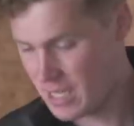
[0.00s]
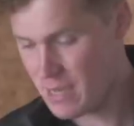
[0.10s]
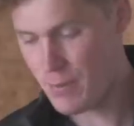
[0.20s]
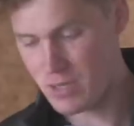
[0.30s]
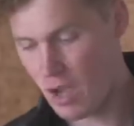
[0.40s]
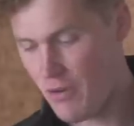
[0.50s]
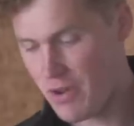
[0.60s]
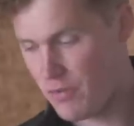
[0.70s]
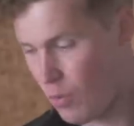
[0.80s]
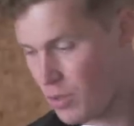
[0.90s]
keep a
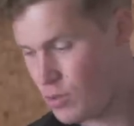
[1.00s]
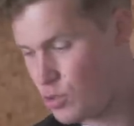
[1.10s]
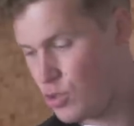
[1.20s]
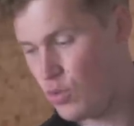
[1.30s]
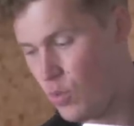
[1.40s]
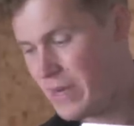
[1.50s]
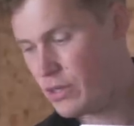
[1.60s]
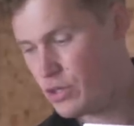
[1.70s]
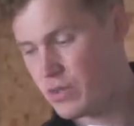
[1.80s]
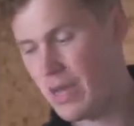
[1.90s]
diary of what you shoot, when
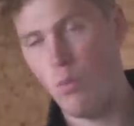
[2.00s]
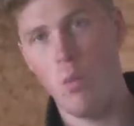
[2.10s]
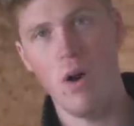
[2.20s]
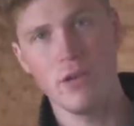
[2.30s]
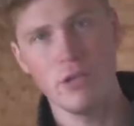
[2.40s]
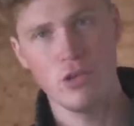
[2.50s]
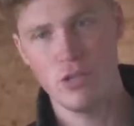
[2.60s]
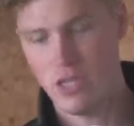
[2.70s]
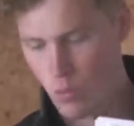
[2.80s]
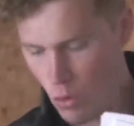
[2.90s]
you shoot it and why you
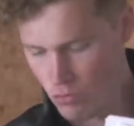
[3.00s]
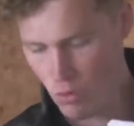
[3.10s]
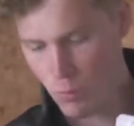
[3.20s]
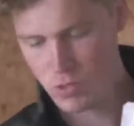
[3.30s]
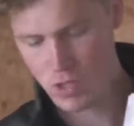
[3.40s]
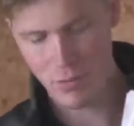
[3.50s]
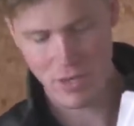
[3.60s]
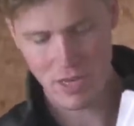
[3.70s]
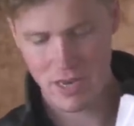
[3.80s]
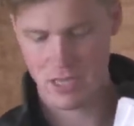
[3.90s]
shoot it, what crop was
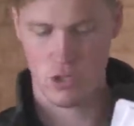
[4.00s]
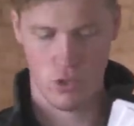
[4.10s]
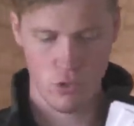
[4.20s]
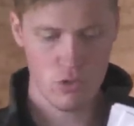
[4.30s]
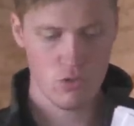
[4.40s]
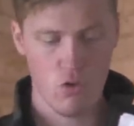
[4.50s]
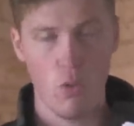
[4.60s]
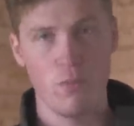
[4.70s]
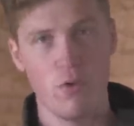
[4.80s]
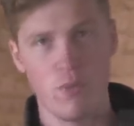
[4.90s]
going in next, whose
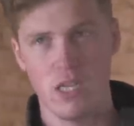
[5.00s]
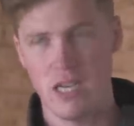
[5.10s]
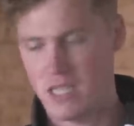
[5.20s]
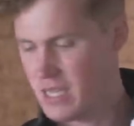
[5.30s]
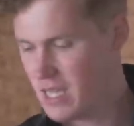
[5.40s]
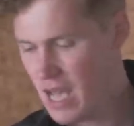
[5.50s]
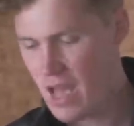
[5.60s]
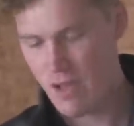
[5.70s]
crop you're protecting,